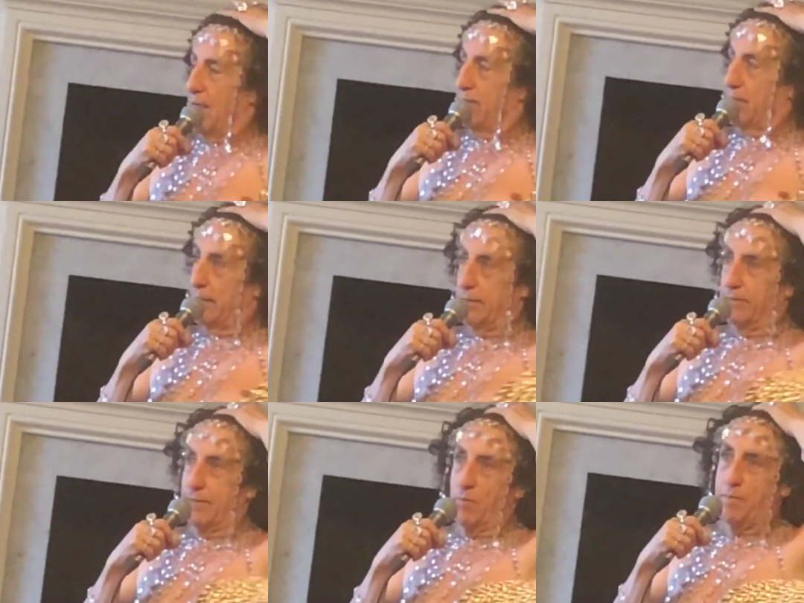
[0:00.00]
and
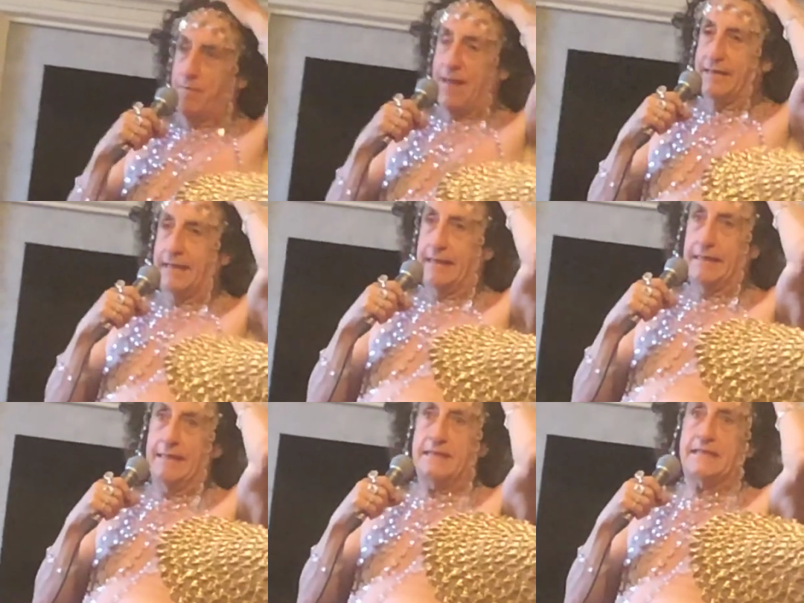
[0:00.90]
they'll be back
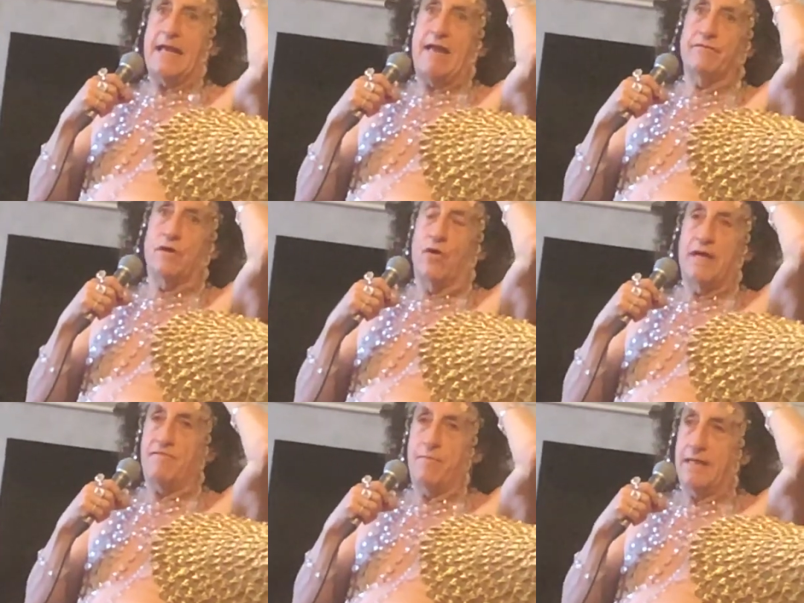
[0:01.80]
again, unless they haven't got
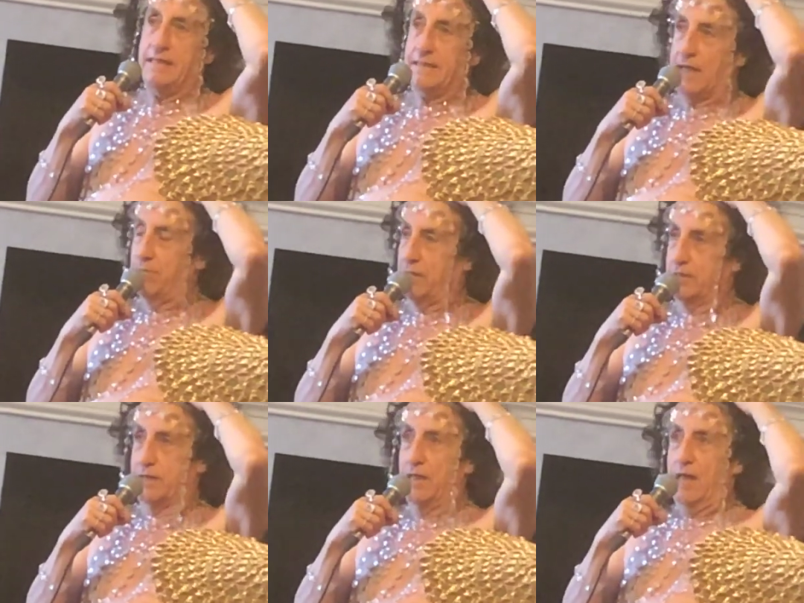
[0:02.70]
enough money to come in
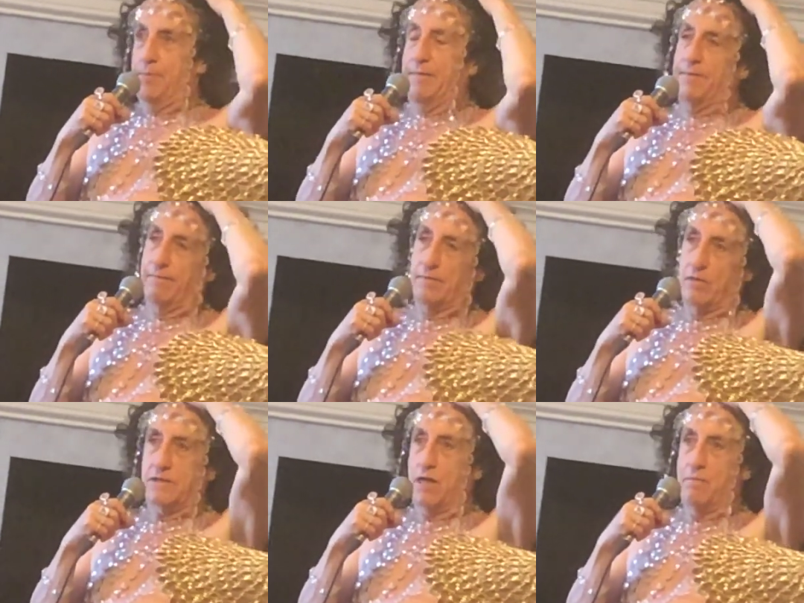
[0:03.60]
because people have
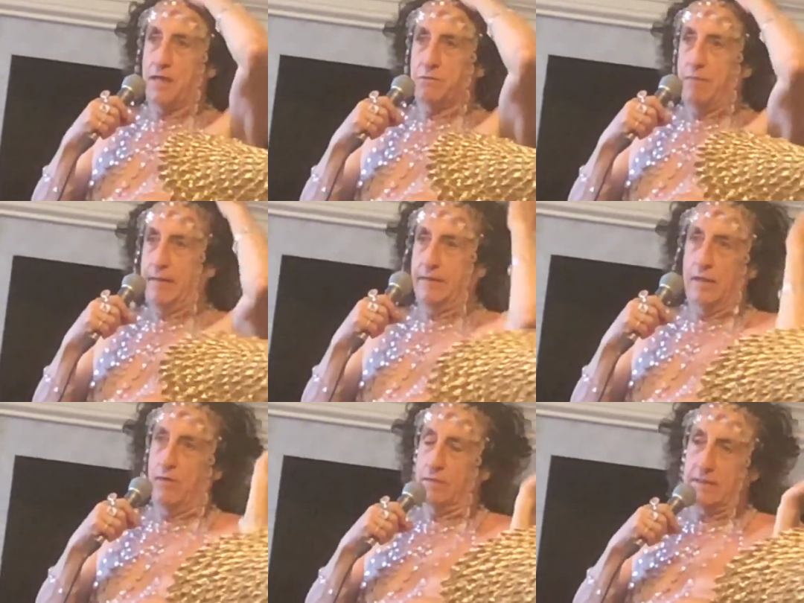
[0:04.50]
lost so much money in
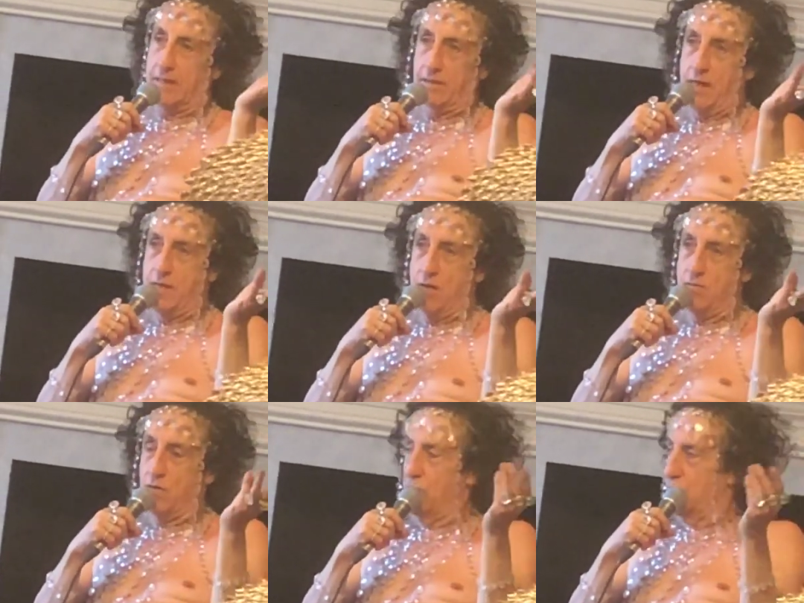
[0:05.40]
the lockdown. I know
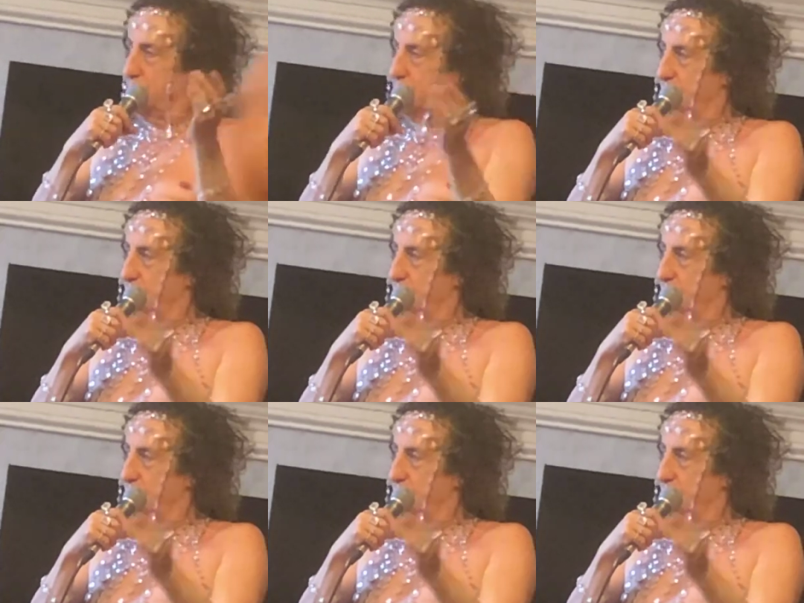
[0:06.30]
not.